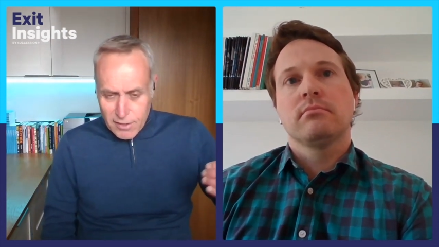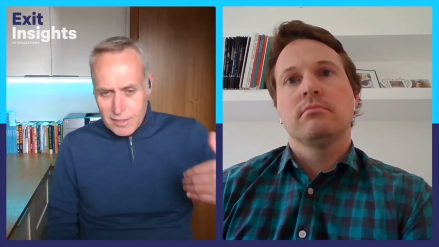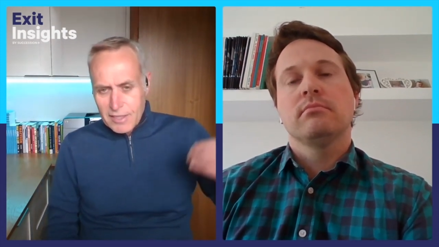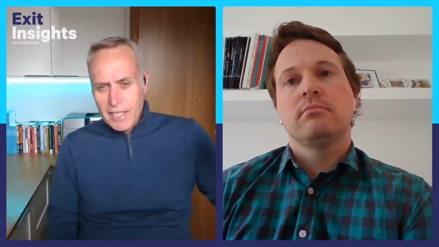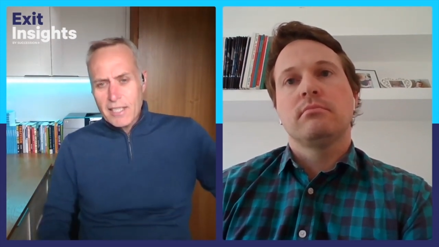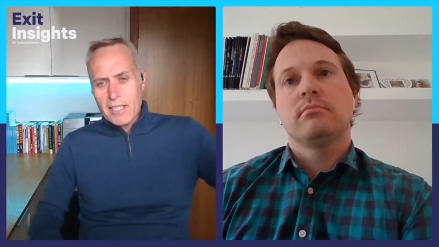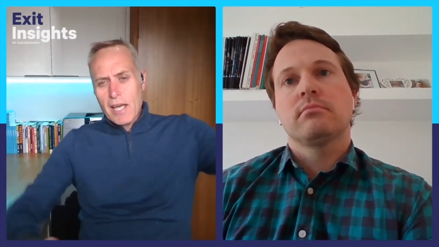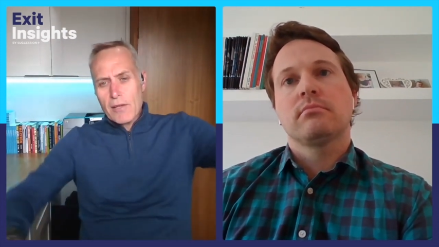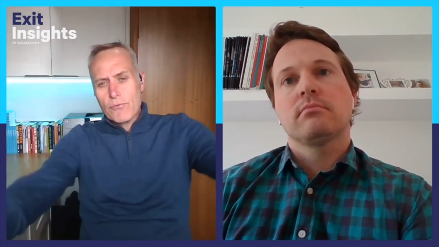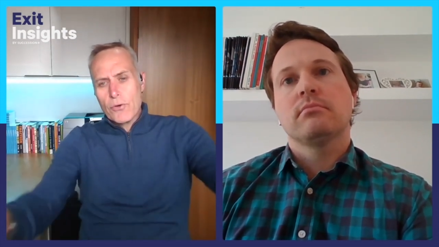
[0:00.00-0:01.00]
Speaker 1: extending
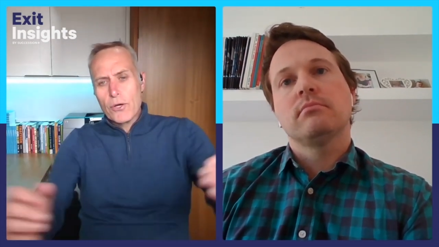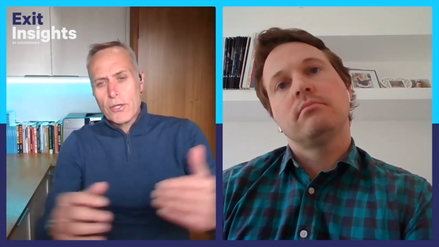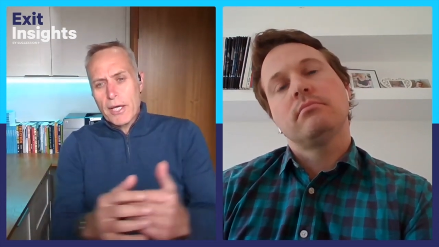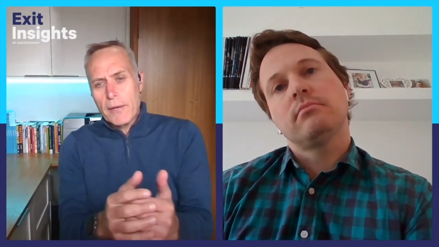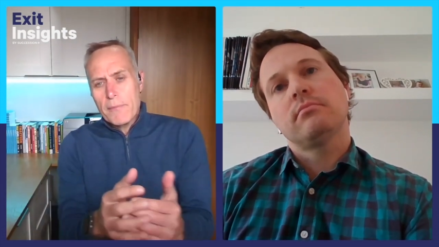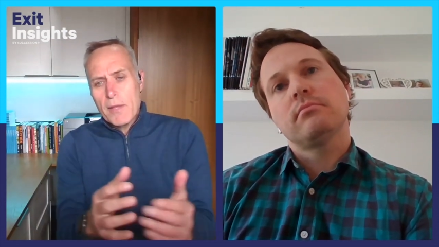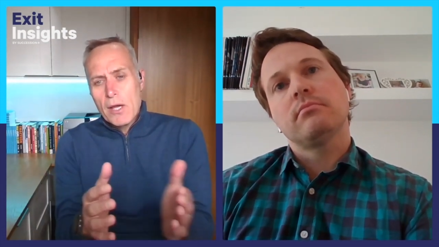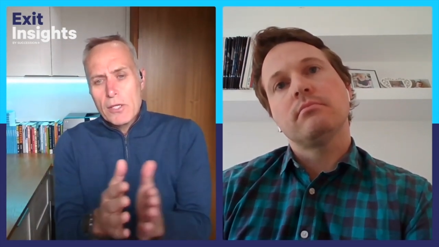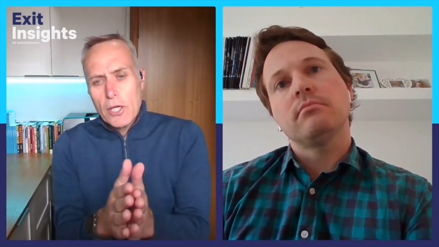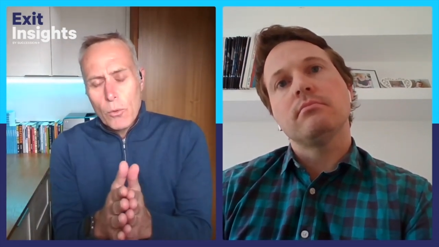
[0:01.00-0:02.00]
that further
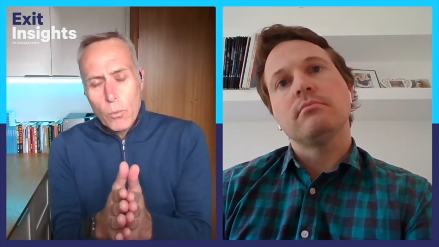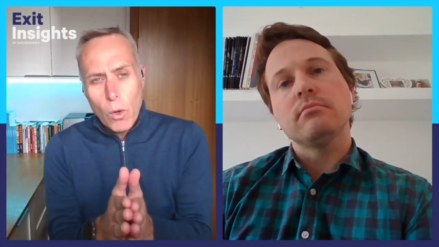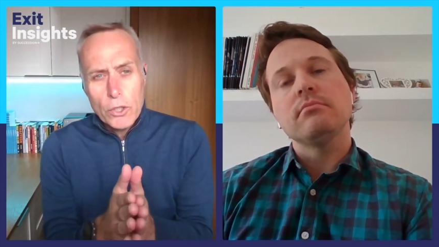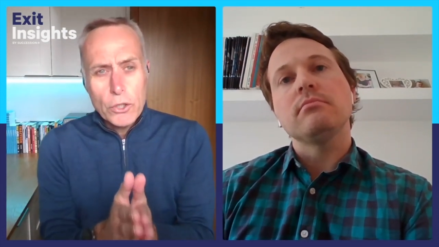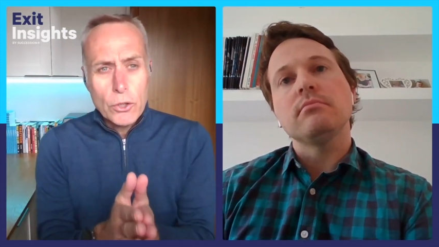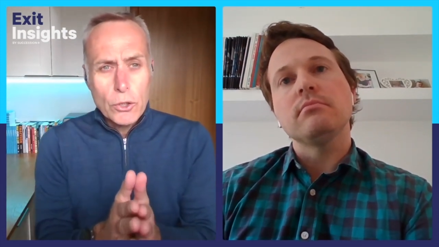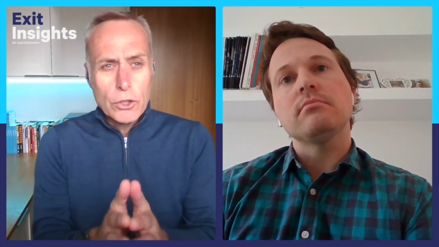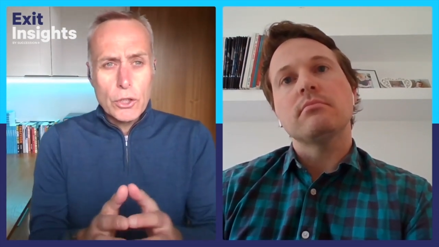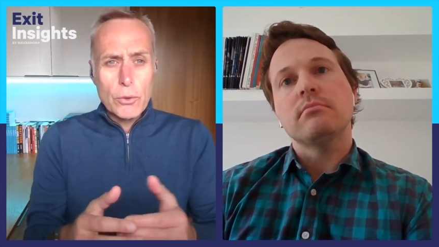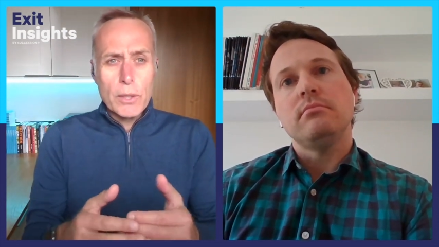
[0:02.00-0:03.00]
you know what you could
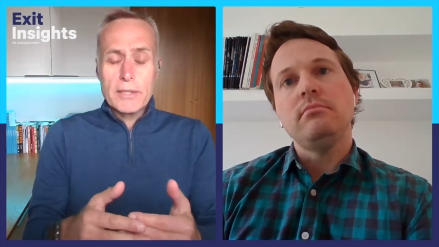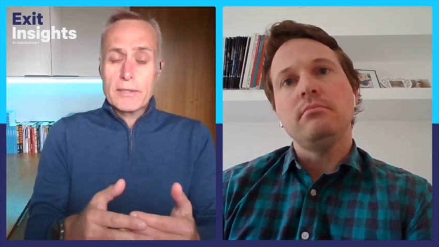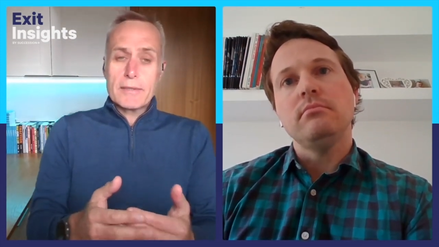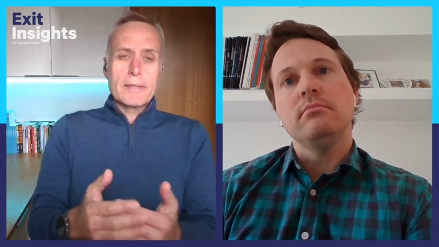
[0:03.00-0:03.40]
do is